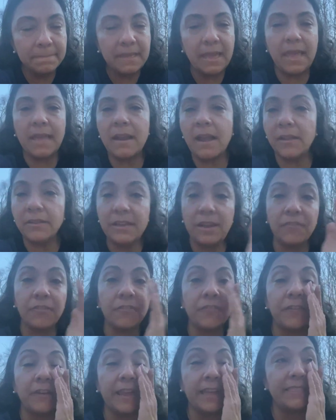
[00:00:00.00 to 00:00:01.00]
And I'll never
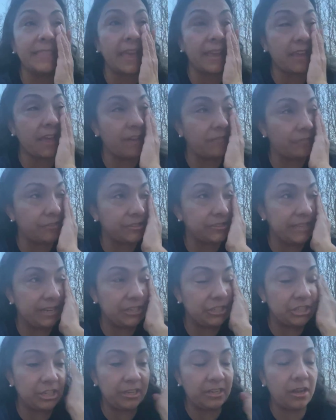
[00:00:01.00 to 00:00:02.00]
forget that
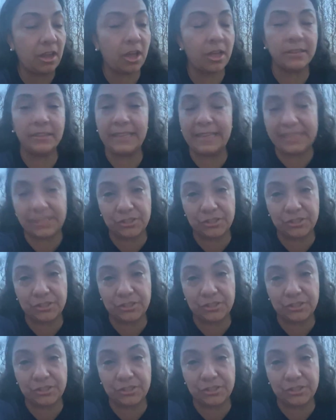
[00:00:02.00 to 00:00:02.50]
conversation on Lake